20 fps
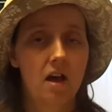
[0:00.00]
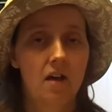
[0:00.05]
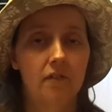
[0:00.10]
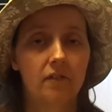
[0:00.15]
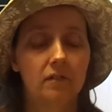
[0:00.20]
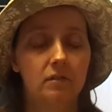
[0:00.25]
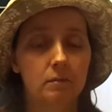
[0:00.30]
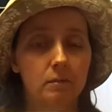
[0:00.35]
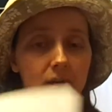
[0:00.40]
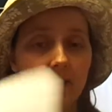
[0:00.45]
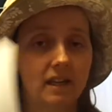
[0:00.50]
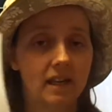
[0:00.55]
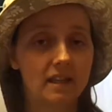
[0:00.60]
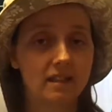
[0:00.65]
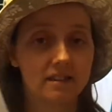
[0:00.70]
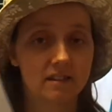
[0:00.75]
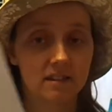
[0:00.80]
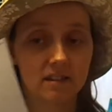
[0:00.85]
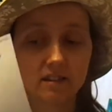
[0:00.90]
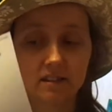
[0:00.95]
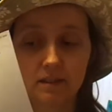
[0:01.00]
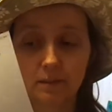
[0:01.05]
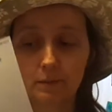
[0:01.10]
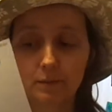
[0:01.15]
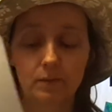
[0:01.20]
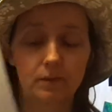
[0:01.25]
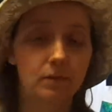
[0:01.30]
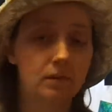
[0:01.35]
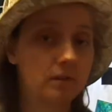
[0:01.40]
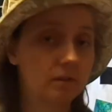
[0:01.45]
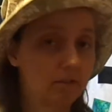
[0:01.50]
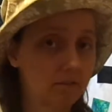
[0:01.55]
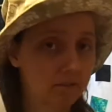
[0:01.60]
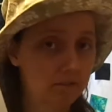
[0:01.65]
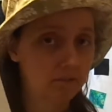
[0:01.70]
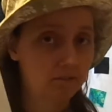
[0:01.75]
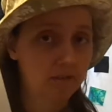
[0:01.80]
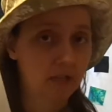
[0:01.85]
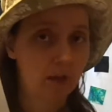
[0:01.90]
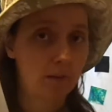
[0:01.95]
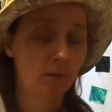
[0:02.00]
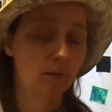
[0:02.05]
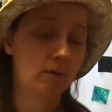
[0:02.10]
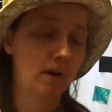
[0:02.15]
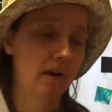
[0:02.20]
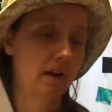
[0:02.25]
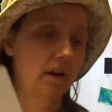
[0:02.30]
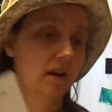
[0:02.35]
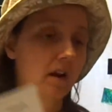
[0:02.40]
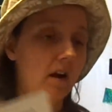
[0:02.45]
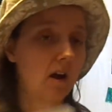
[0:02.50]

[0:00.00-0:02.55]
This would be a nice, simple table runner.